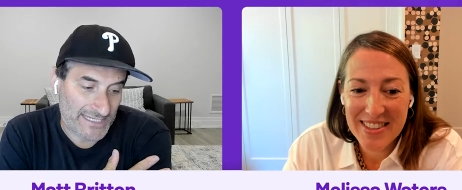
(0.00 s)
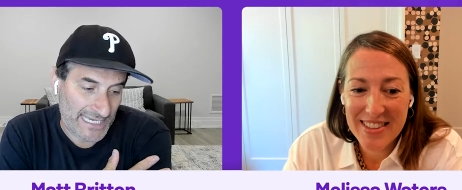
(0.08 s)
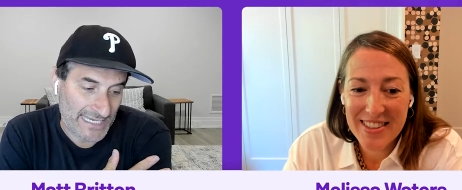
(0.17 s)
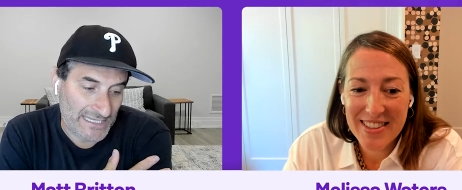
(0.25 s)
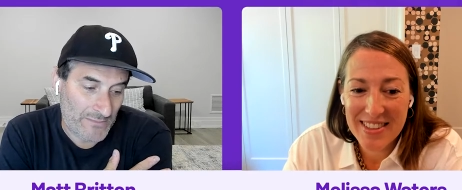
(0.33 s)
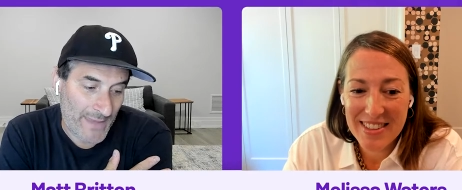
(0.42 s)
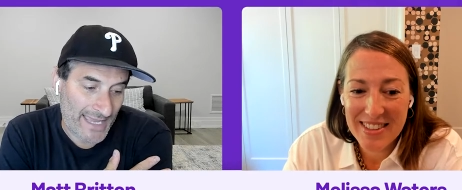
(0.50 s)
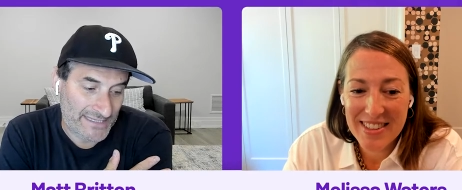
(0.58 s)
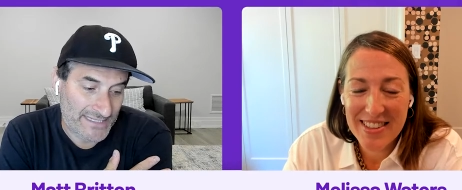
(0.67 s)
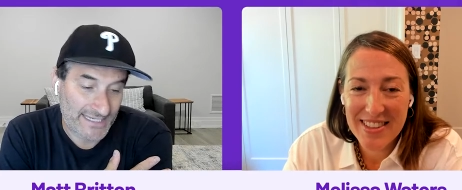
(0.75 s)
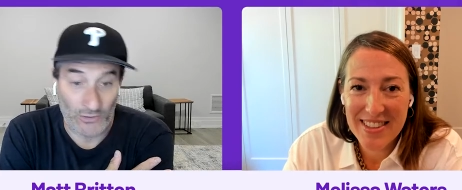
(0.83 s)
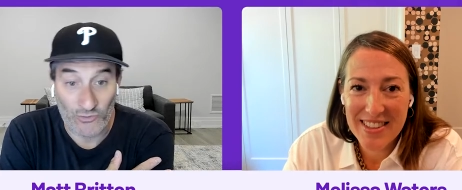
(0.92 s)
Speaker 1: in demand
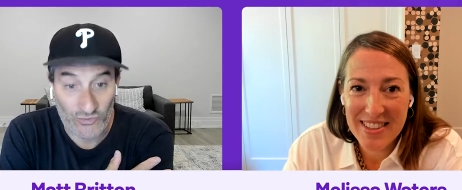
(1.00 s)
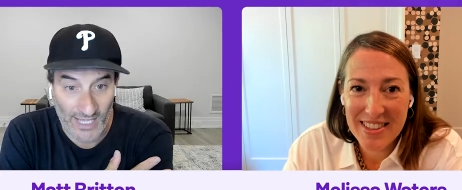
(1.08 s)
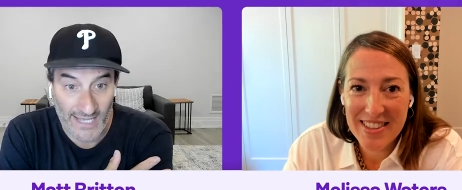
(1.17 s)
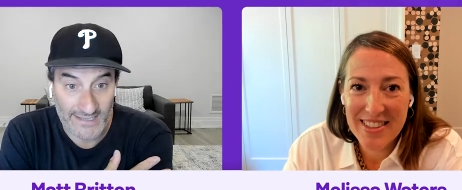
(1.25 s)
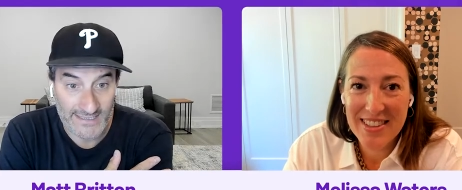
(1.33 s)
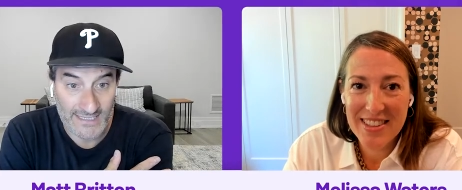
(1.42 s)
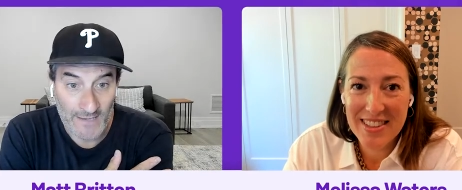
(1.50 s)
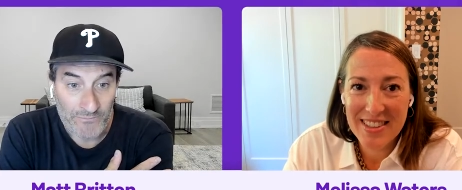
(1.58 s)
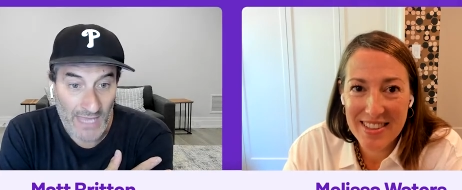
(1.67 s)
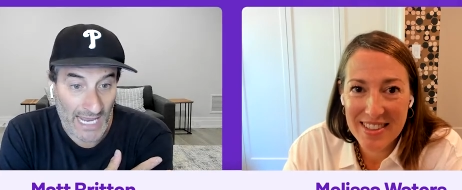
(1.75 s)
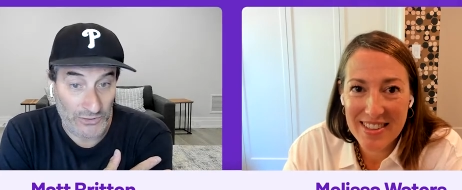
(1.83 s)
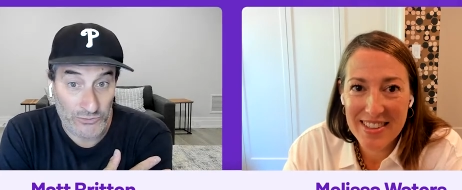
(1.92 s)
skill sets
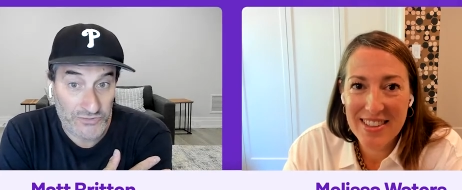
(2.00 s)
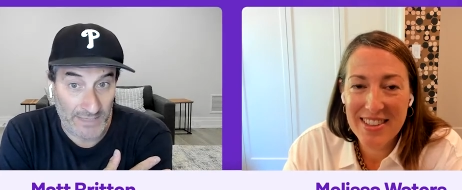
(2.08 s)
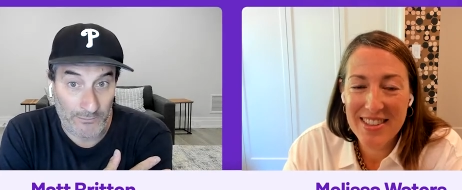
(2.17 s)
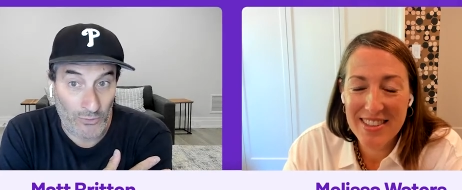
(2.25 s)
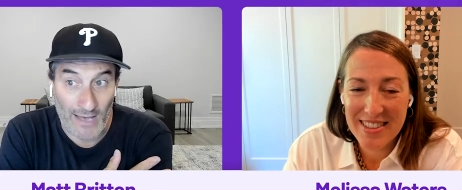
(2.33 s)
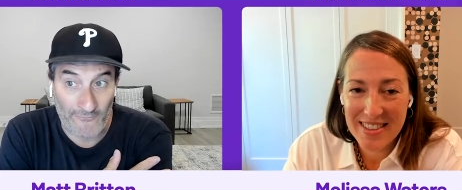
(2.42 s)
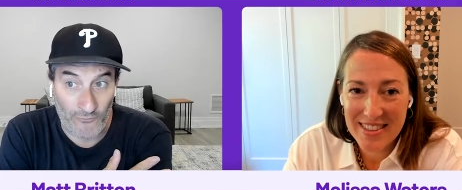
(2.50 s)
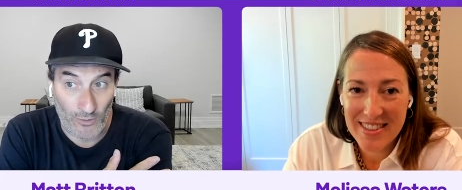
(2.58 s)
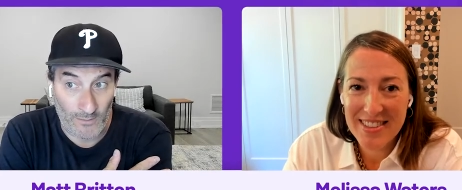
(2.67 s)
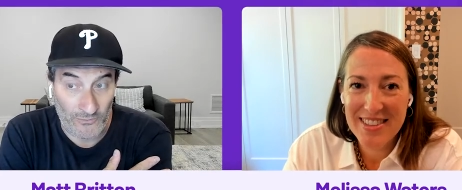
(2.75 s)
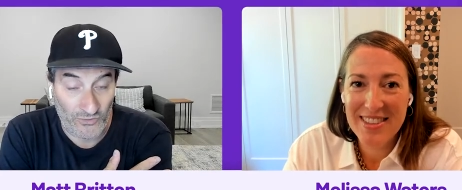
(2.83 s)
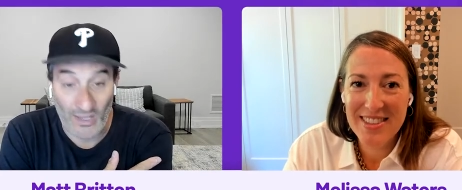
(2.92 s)
and using
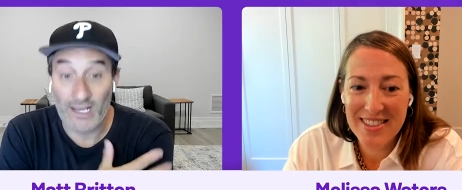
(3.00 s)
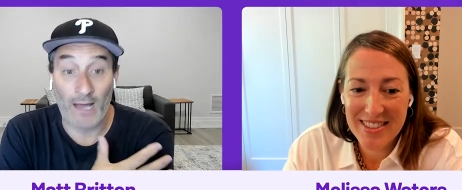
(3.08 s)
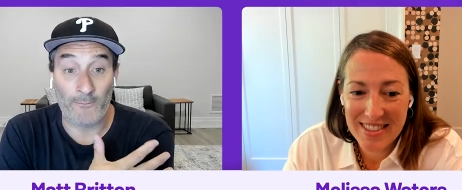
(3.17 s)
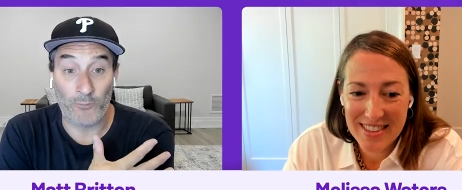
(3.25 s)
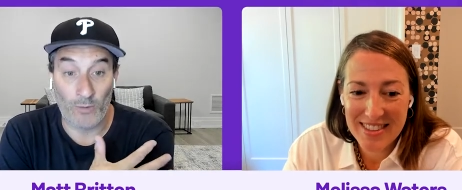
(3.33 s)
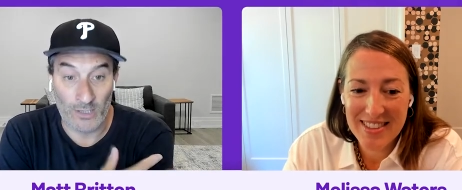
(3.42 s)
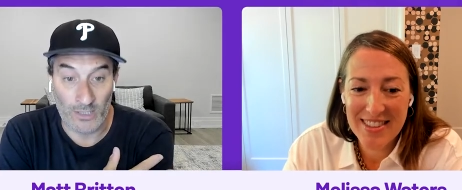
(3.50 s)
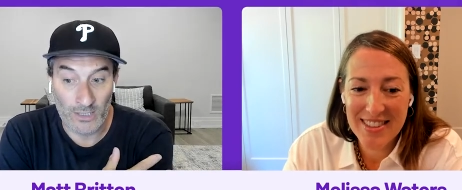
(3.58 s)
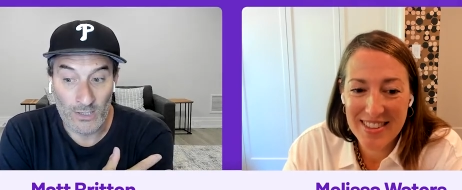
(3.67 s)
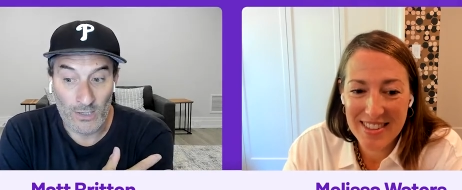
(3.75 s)
platforms like Upwork